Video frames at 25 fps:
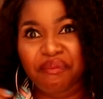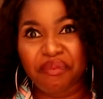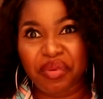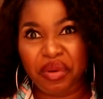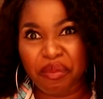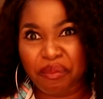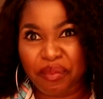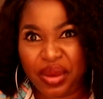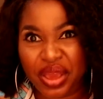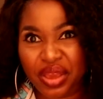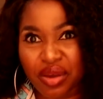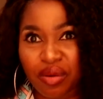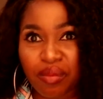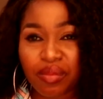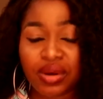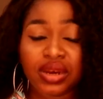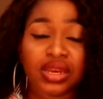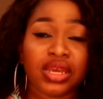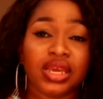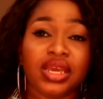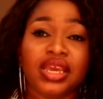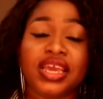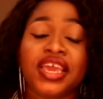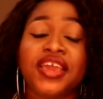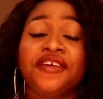Prepare your
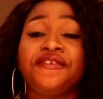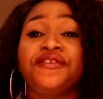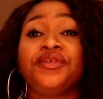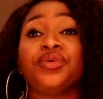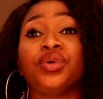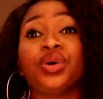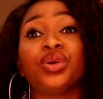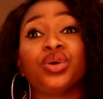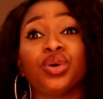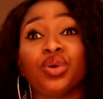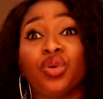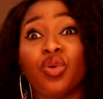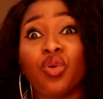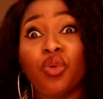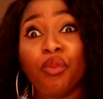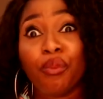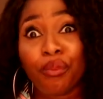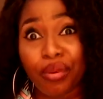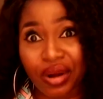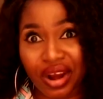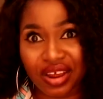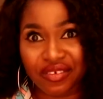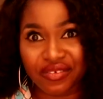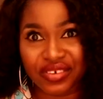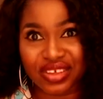money if you want to go
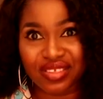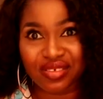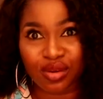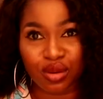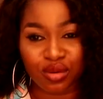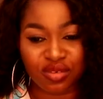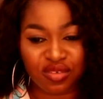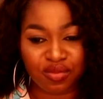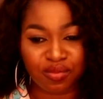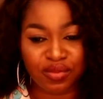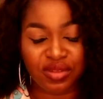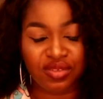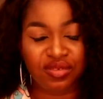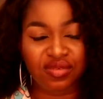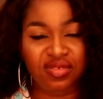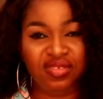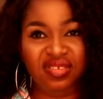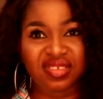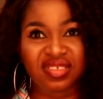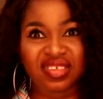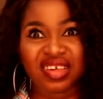private hospitals.